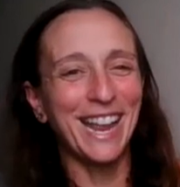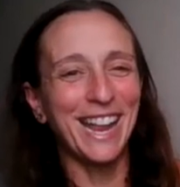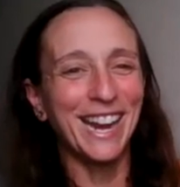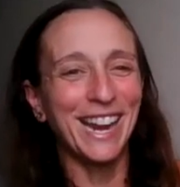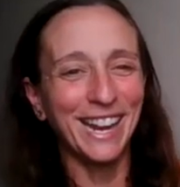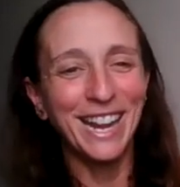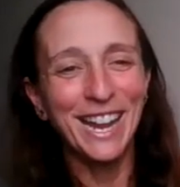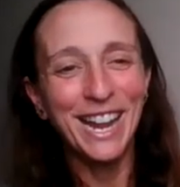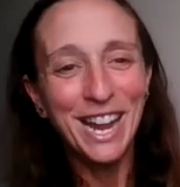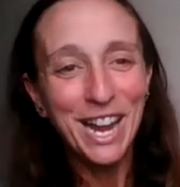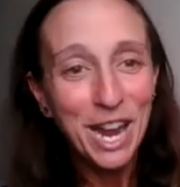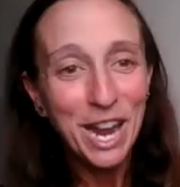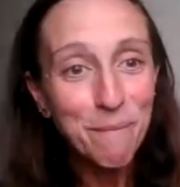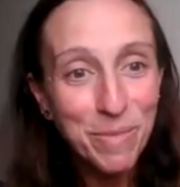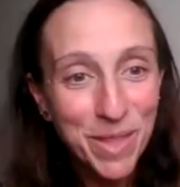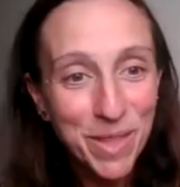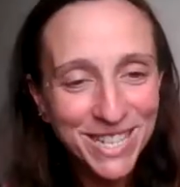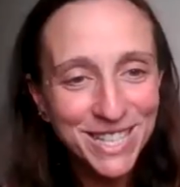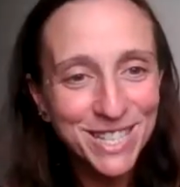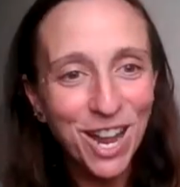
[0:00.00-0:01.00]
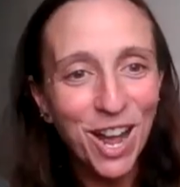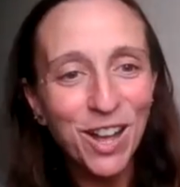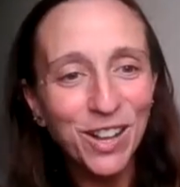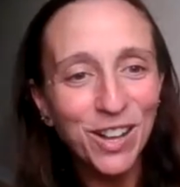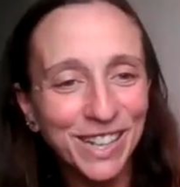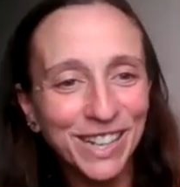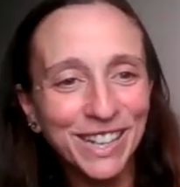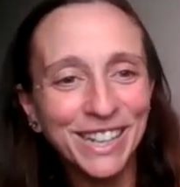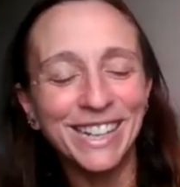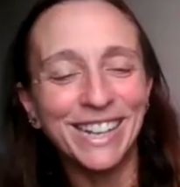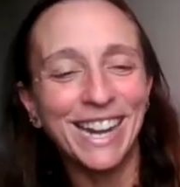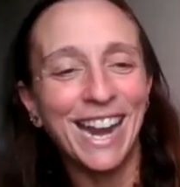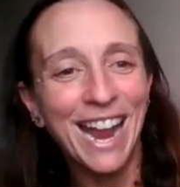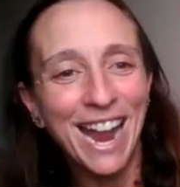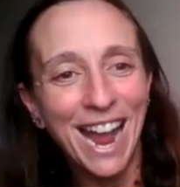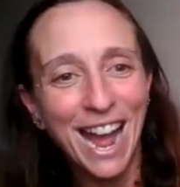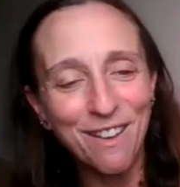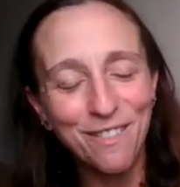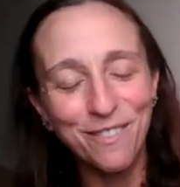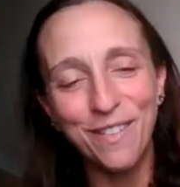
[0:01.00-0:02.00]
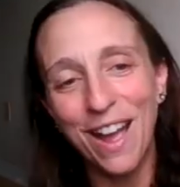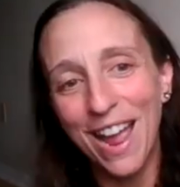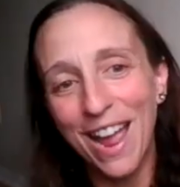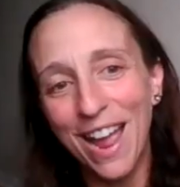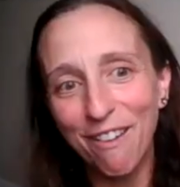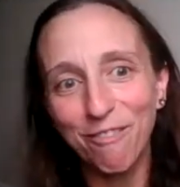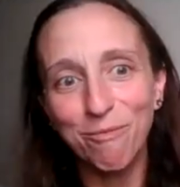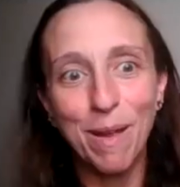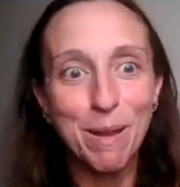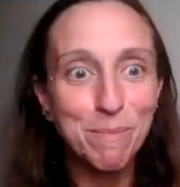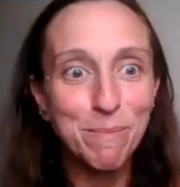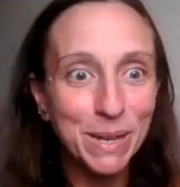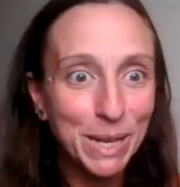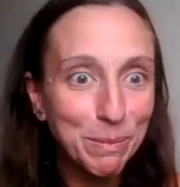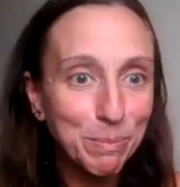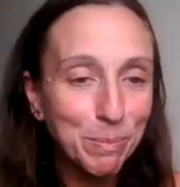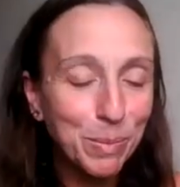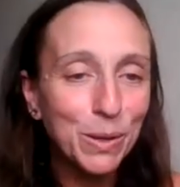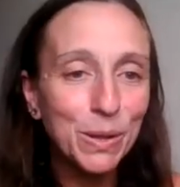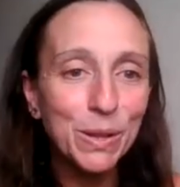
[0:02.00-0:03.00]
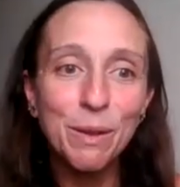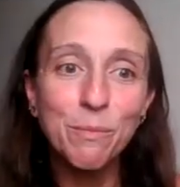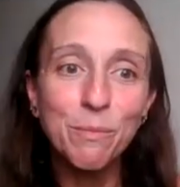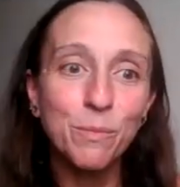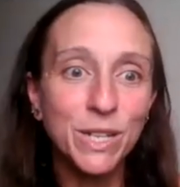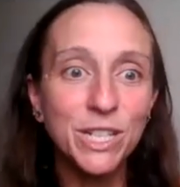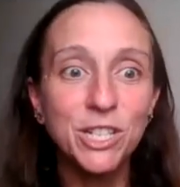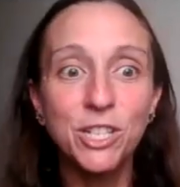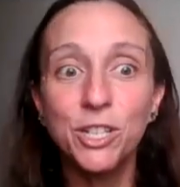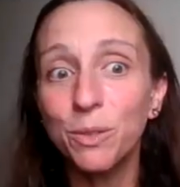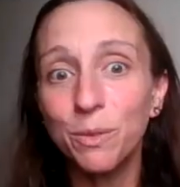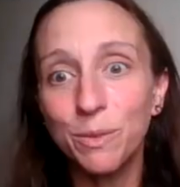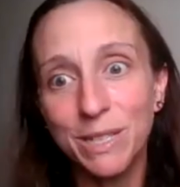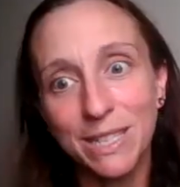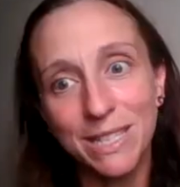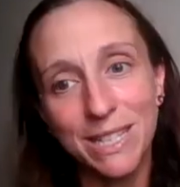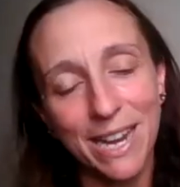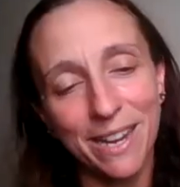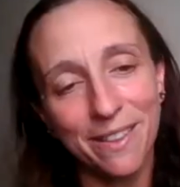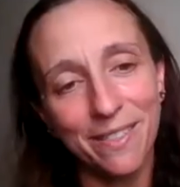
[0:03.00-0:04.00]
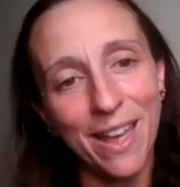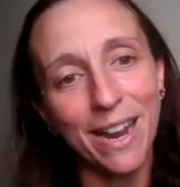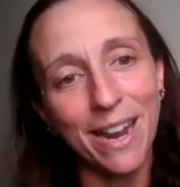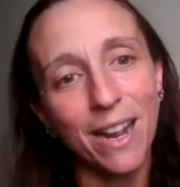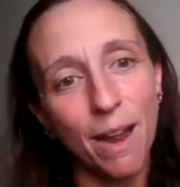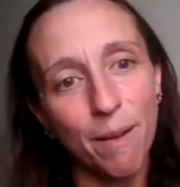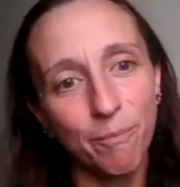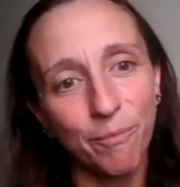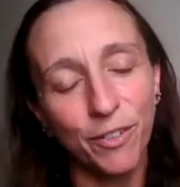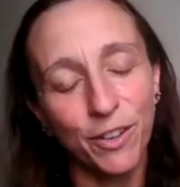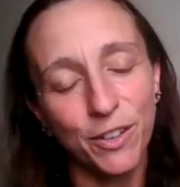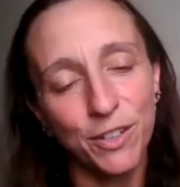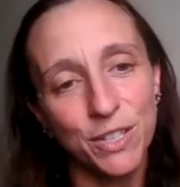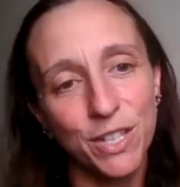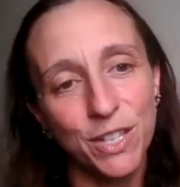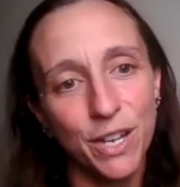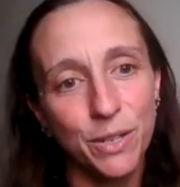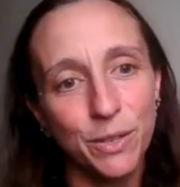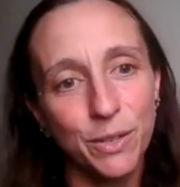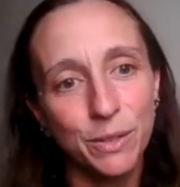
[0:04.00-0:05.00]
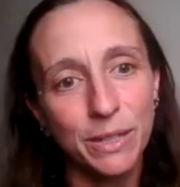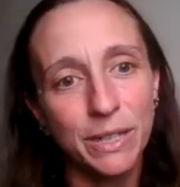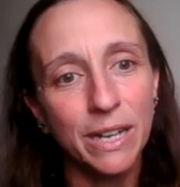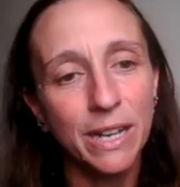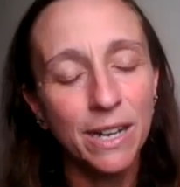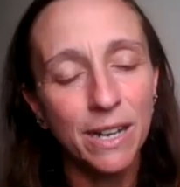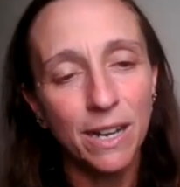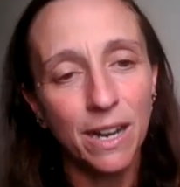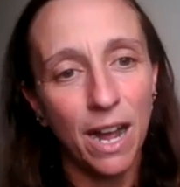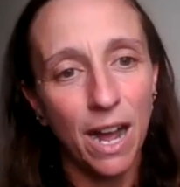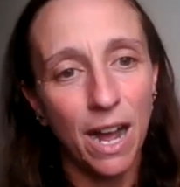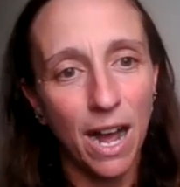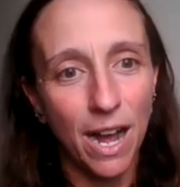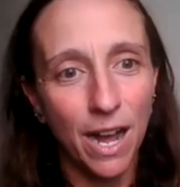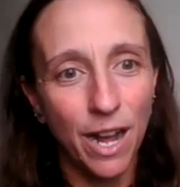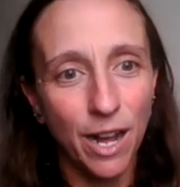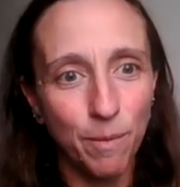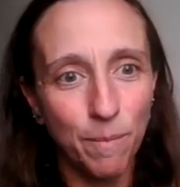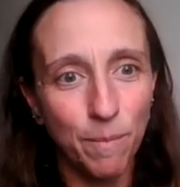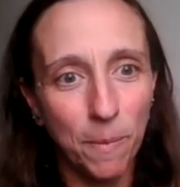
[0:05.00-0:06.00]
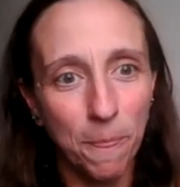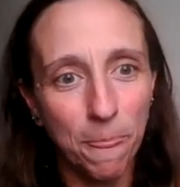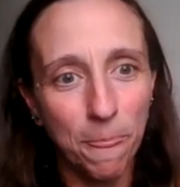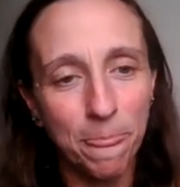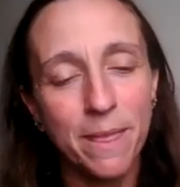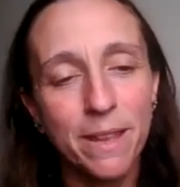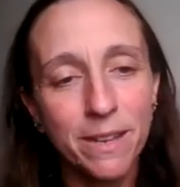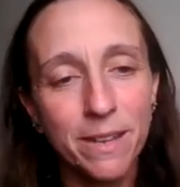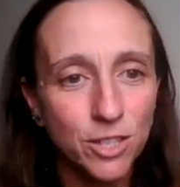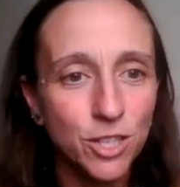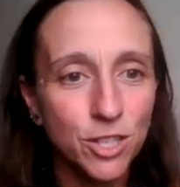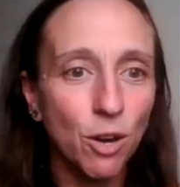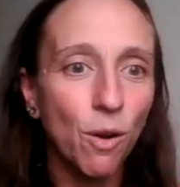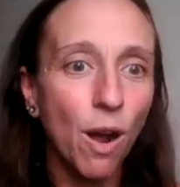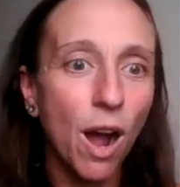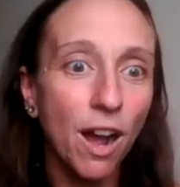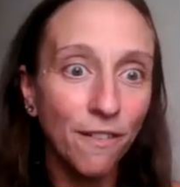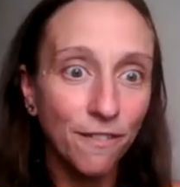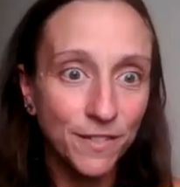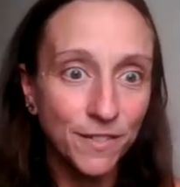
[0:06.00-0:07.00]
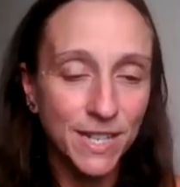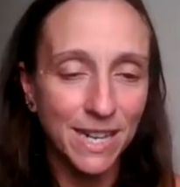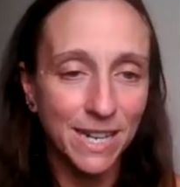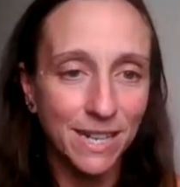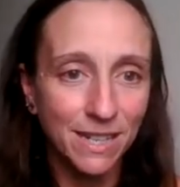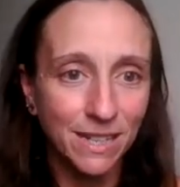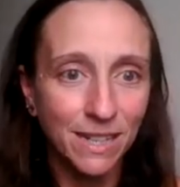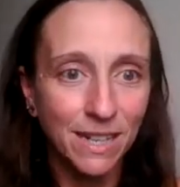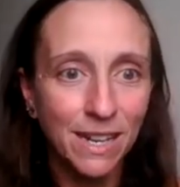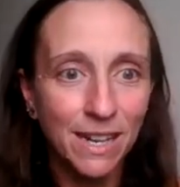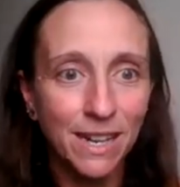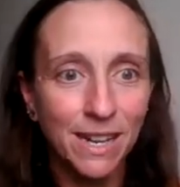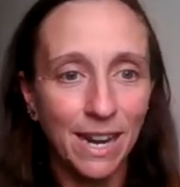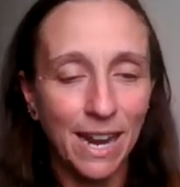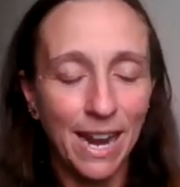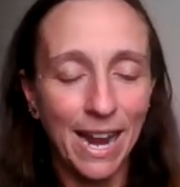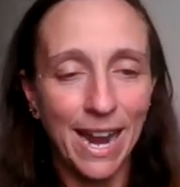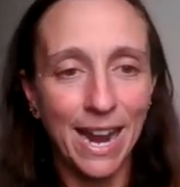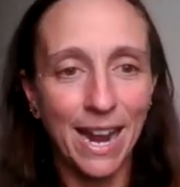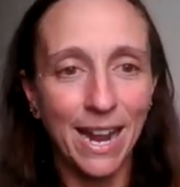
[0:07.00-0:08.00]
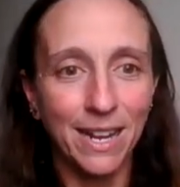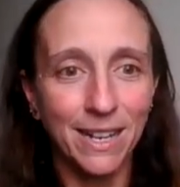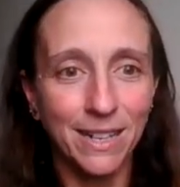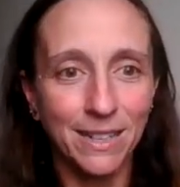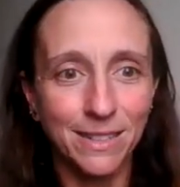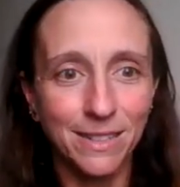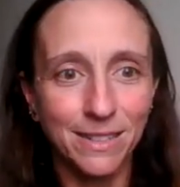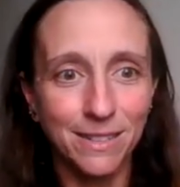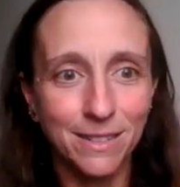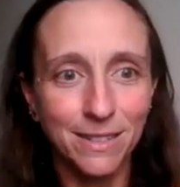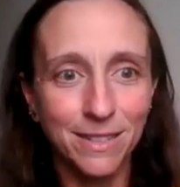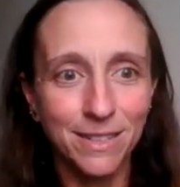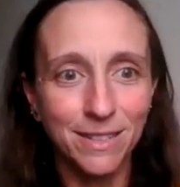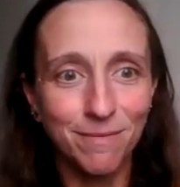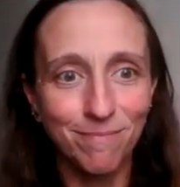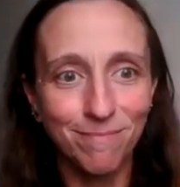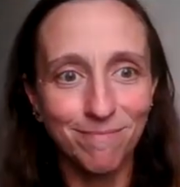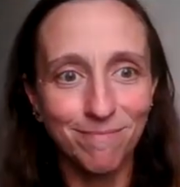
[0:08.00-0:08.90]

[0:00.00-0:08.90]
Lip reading: like, it's all good. I have my people, and we stay in that comfort zone so often. And